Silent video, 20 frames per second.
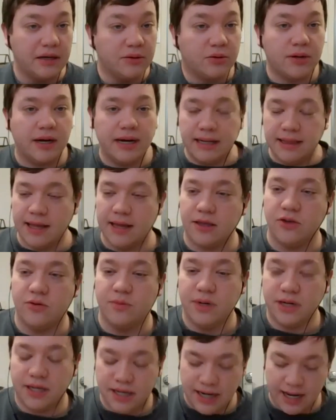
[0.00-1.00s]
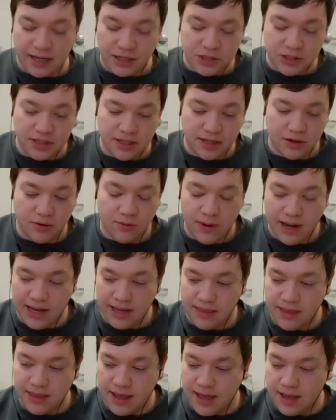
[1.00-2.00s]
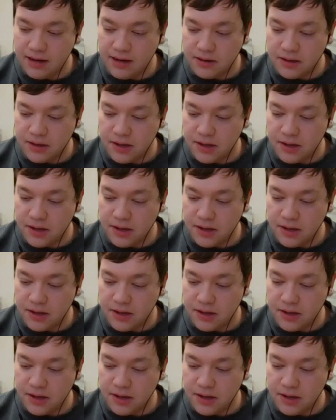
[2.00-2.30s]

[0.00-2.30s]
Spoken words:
and creating that human connection in a way that